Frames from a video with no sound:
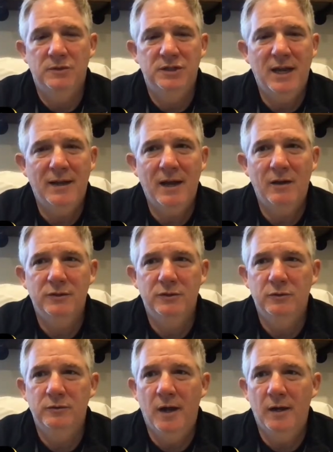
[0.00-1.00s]
Shout out
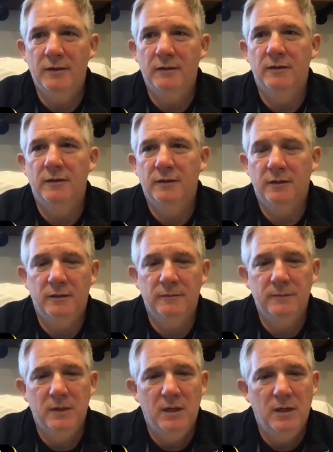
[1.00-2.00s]
to Dr.
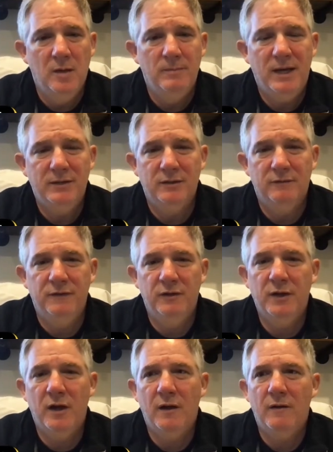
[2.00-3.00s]
Patrick
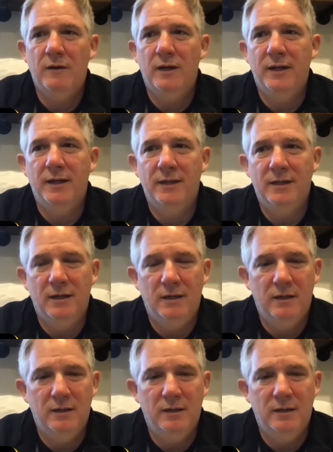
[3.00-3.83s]
Philnaw and